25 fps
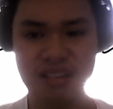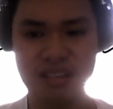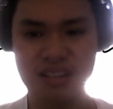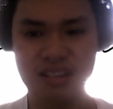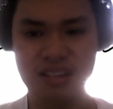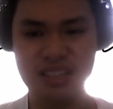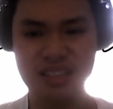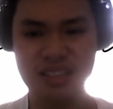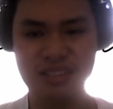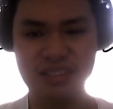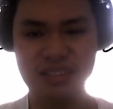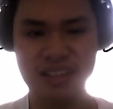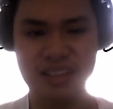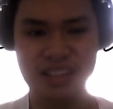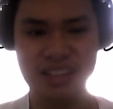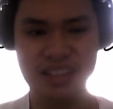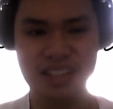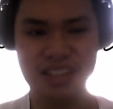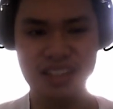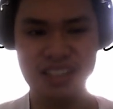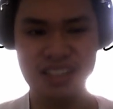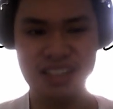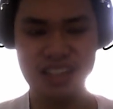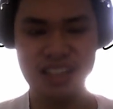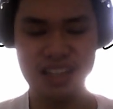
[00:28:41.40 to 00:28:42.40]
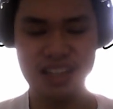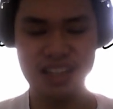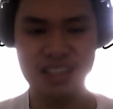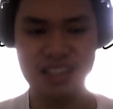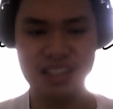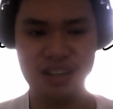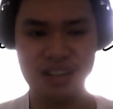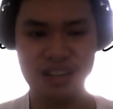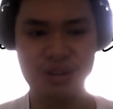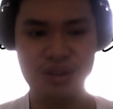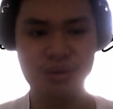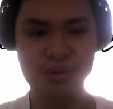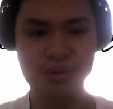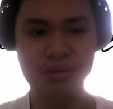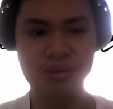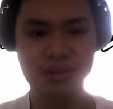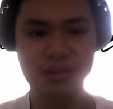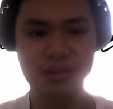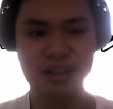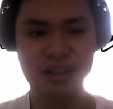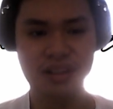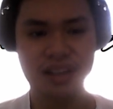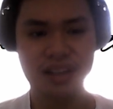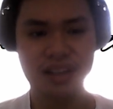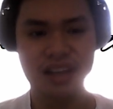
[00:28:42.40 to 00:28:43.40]
Also, it initiates a
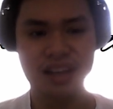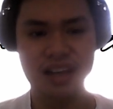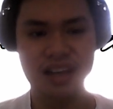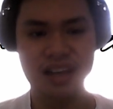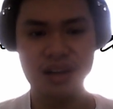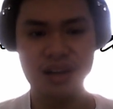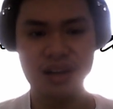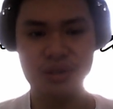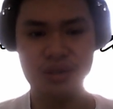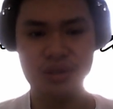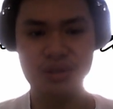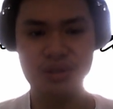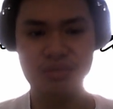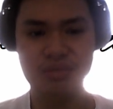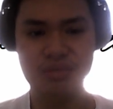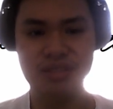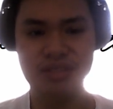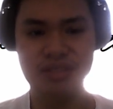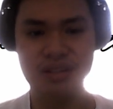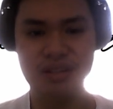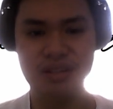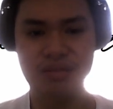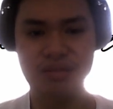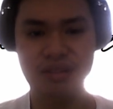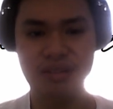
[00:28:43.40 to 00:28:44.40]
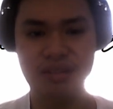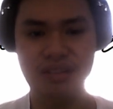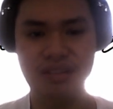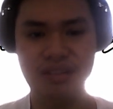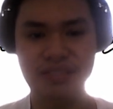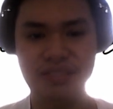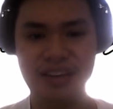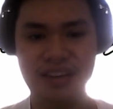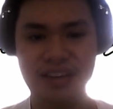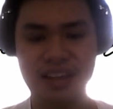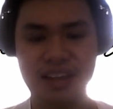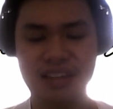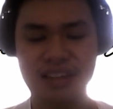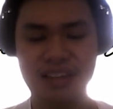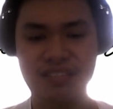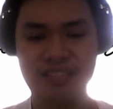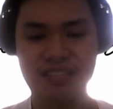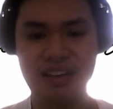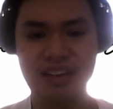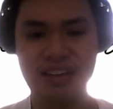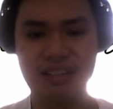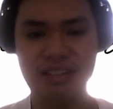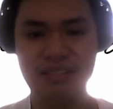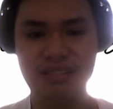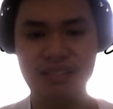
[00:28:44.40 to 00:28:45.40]
coup and assumes the role of an active
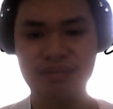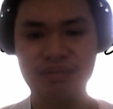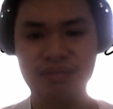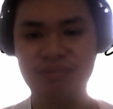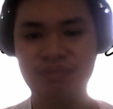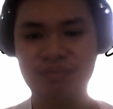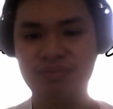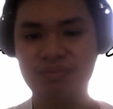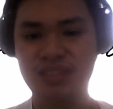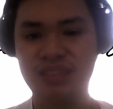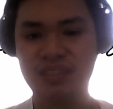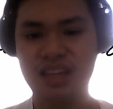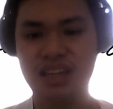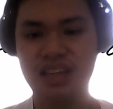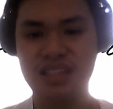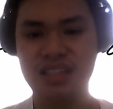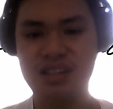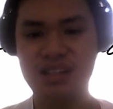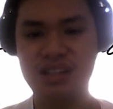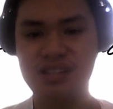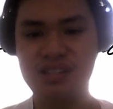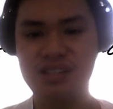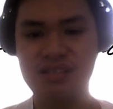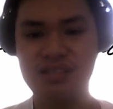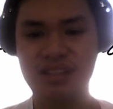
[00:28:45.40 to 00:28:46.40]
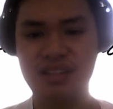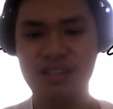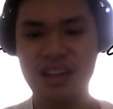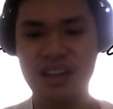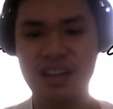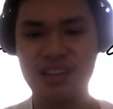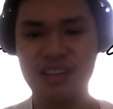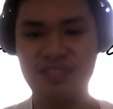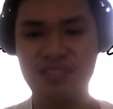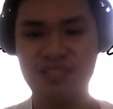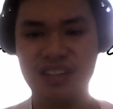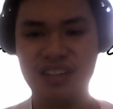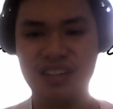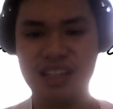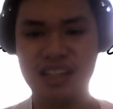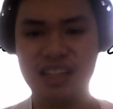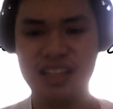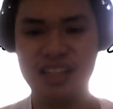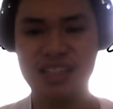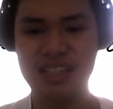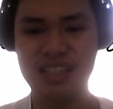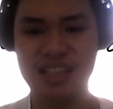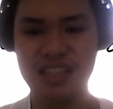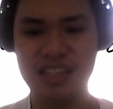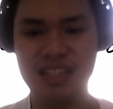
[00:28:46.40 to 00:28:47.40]
router. SR2 actively
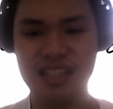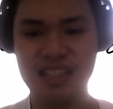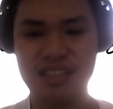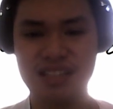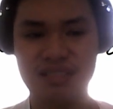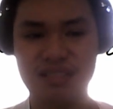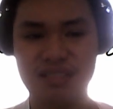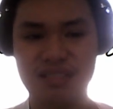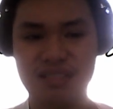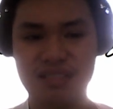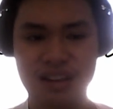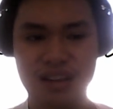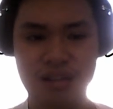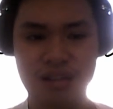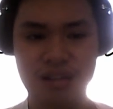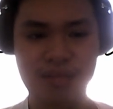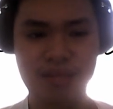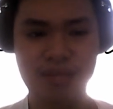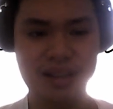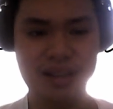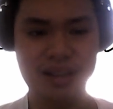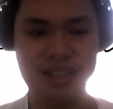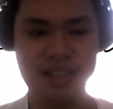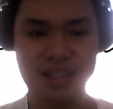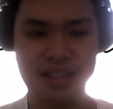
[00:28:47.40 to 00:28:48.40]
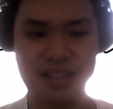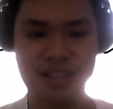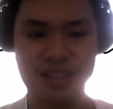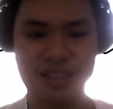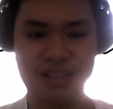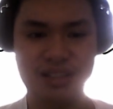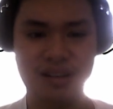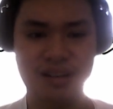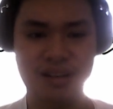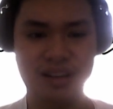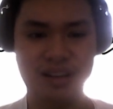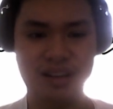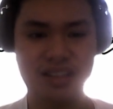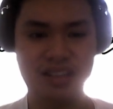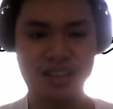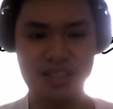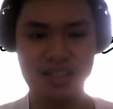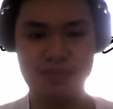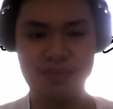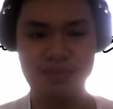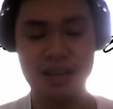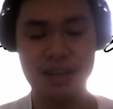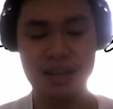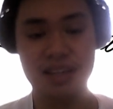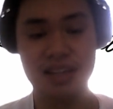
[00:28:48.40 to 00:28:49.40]
listens to hello messages during the
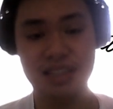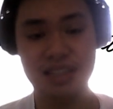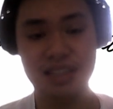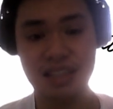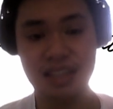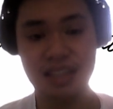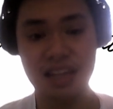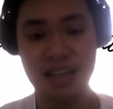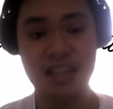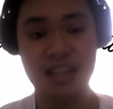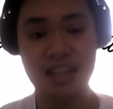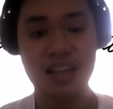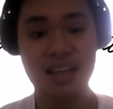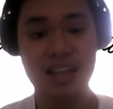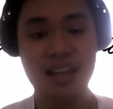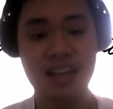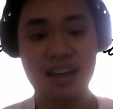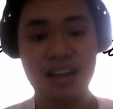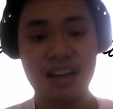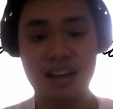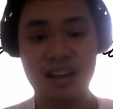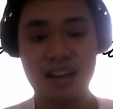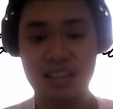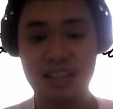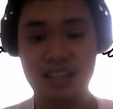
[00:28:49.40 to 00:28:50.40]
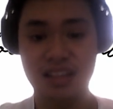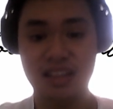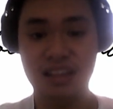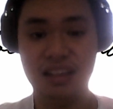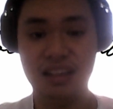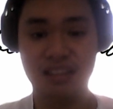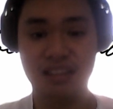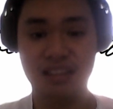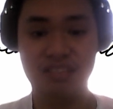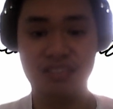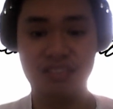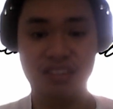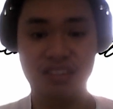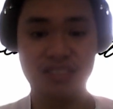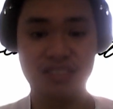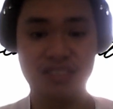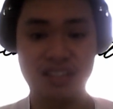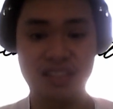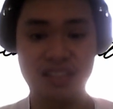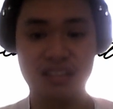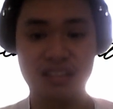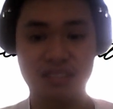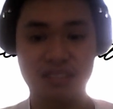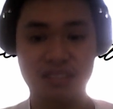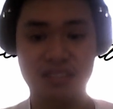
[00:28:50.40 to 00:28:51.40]
speak state until it confirms
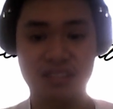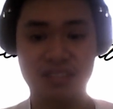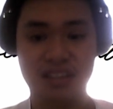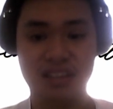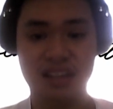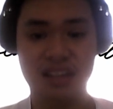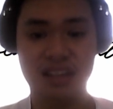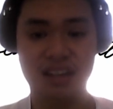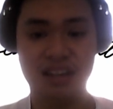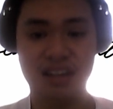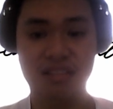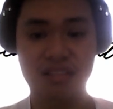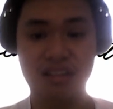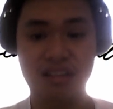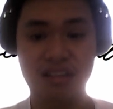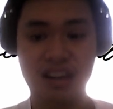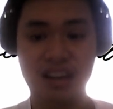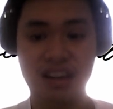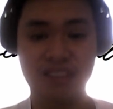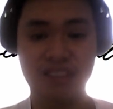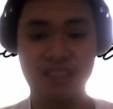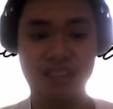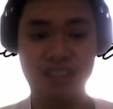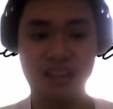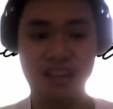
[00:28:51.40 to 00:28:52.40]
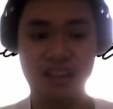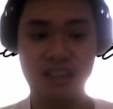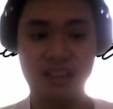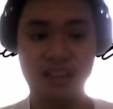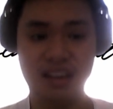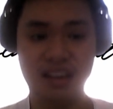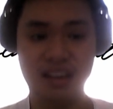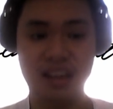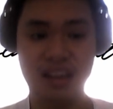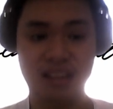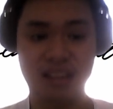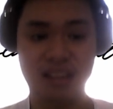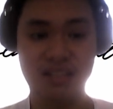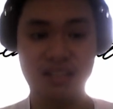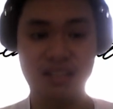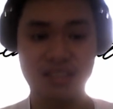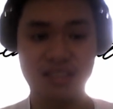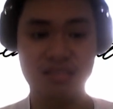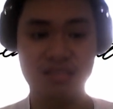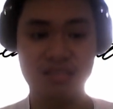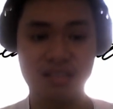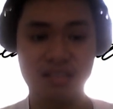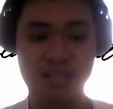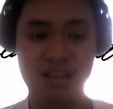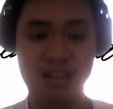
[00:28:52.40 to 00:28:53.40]
in R1 a new active router and
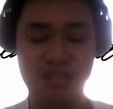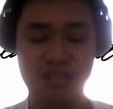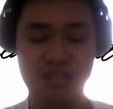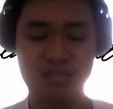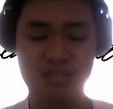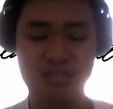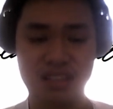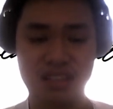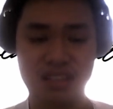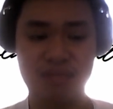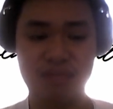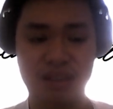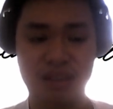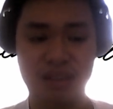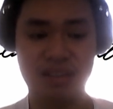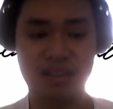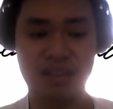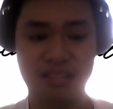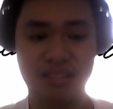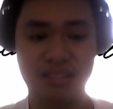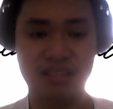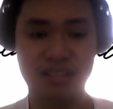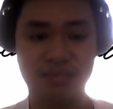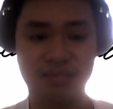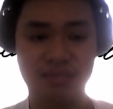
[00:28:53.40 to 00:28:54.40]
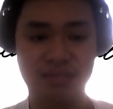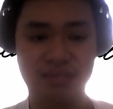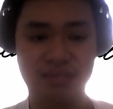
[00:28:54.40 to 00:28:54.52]
R2 a new standby router.